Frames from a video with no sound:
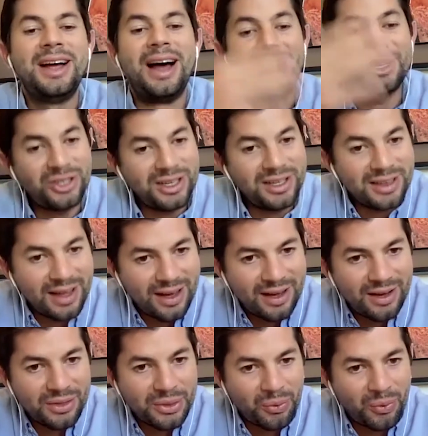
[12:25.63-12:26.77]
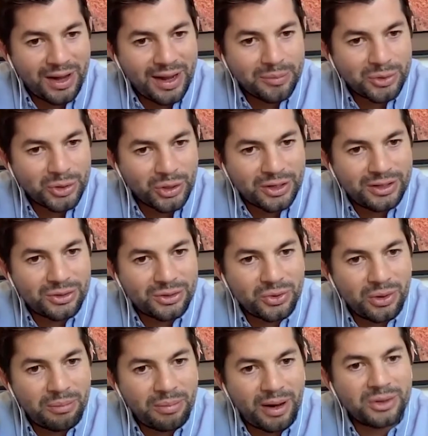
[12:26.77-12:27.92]
actually the one I'm talking to
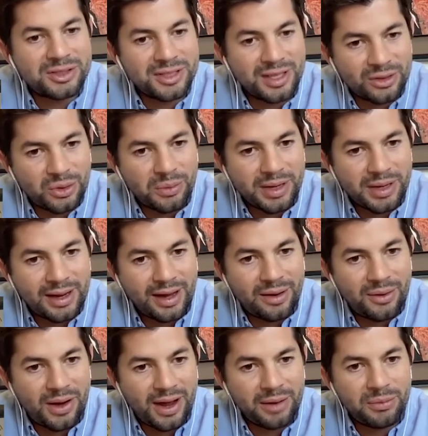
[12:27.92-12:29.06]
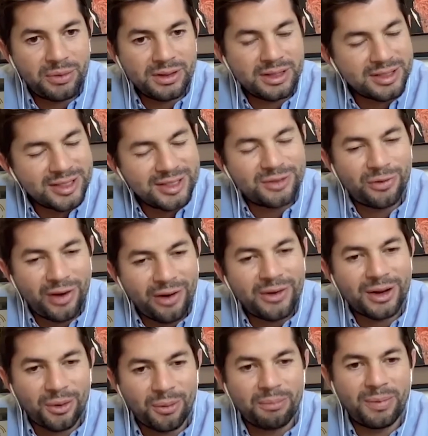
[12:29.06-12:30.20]
you about, Centro Americano hybrid, this is
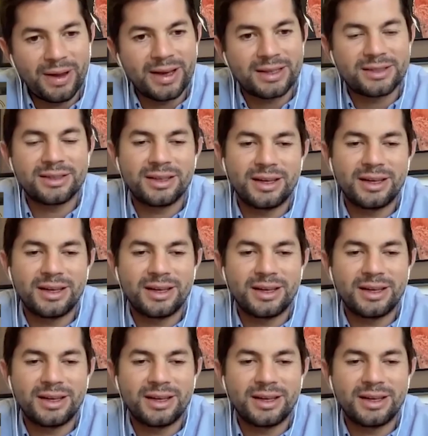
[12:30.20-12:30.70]
very complex.